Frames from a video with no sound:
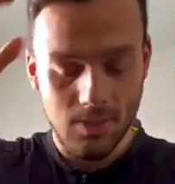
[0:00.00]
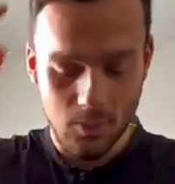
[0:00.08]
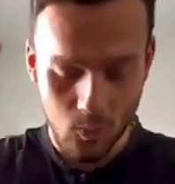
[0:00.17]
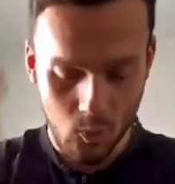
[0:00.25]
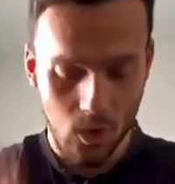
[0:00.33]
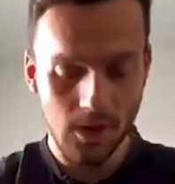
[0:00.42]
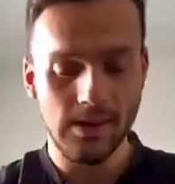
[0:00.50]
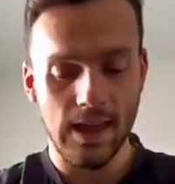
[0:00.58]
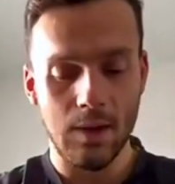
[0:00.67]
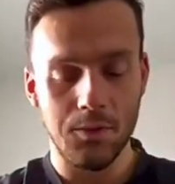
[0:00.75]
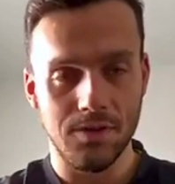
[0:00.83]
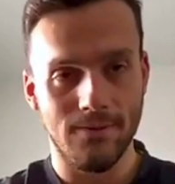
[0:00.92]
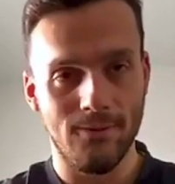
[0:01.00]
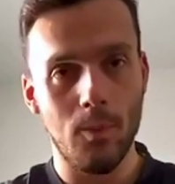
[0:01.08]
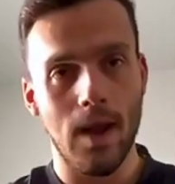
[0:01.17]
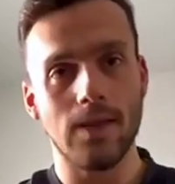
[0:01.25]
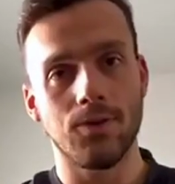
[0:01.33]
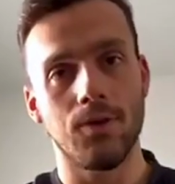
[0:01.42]
One day was the
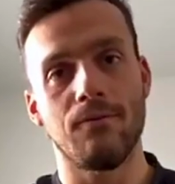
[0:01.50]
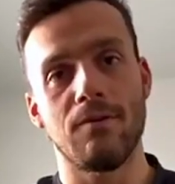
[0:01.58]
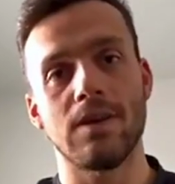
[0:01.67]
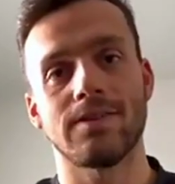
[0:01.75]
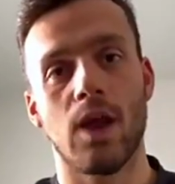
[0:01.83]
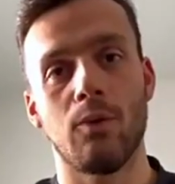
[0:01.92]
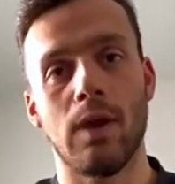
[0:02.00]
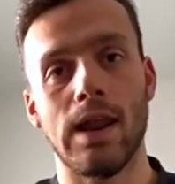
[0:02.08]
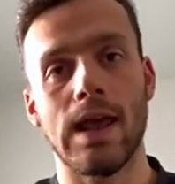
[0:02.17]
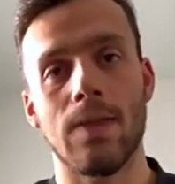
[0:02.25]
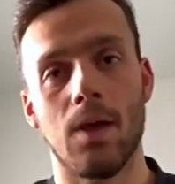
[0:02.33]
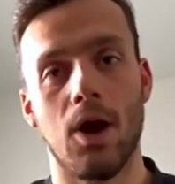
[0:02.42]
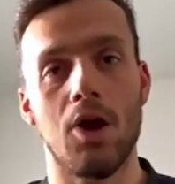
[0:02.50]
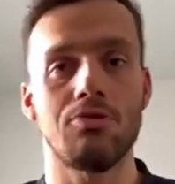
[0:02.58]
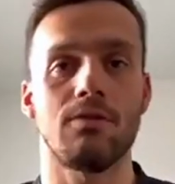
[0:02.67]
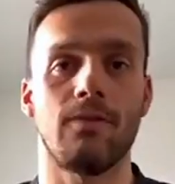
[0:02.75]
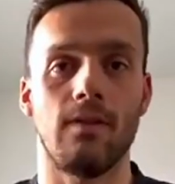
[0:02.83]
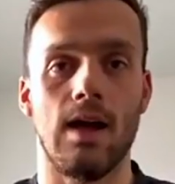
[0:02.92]
4x2 freestyle relay and the
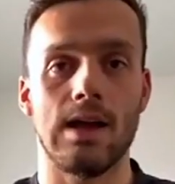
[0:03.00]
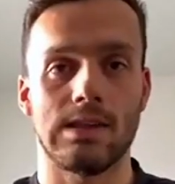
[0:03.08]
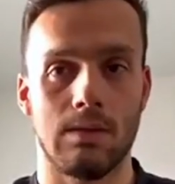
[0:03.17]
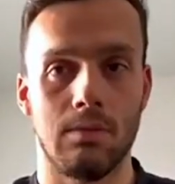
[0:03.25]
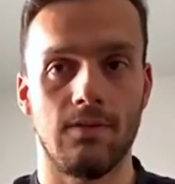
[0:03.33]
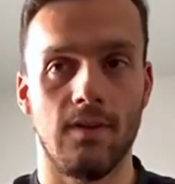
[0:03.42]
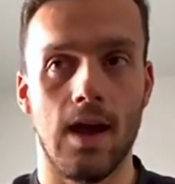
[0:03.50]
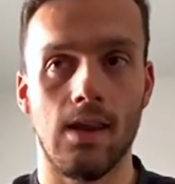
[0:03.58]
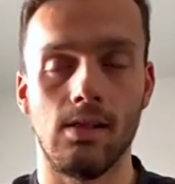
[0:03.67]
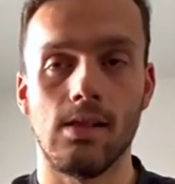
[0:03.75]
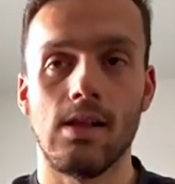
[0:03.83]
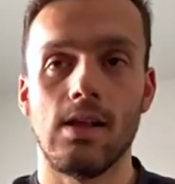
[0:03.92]
100 fly semi final.